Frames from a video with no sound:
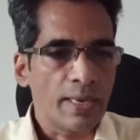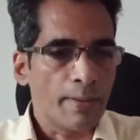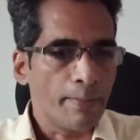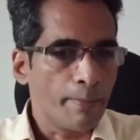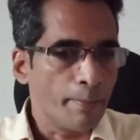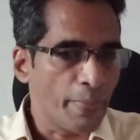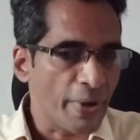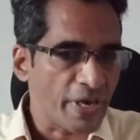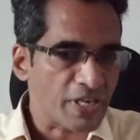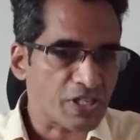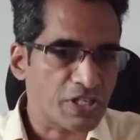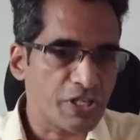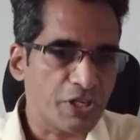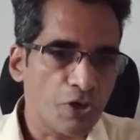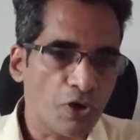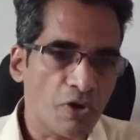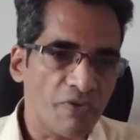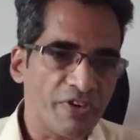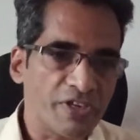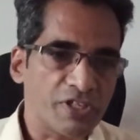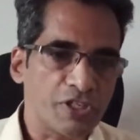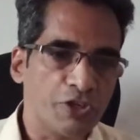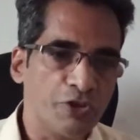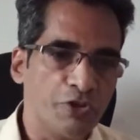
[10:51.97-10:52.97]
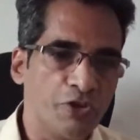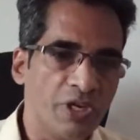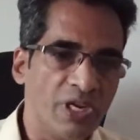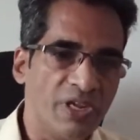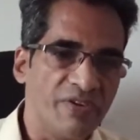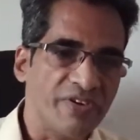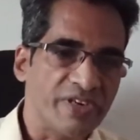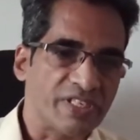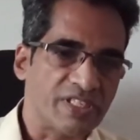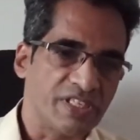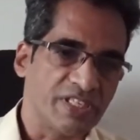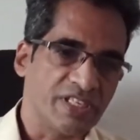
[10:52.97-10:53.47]
Best Innovation
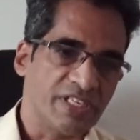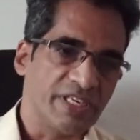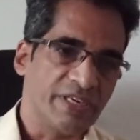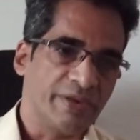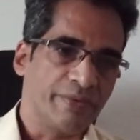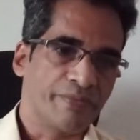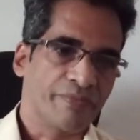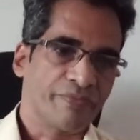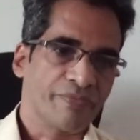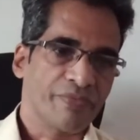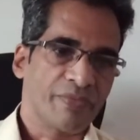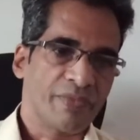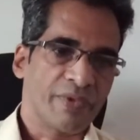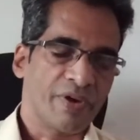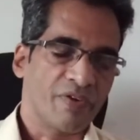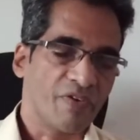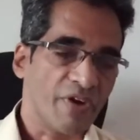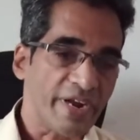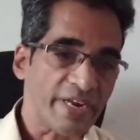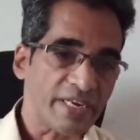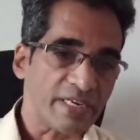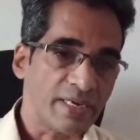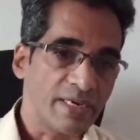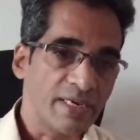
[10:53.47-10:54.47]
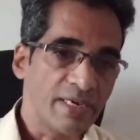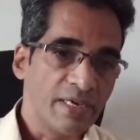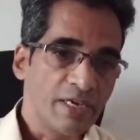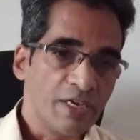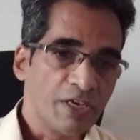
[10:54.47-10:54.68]
University, right?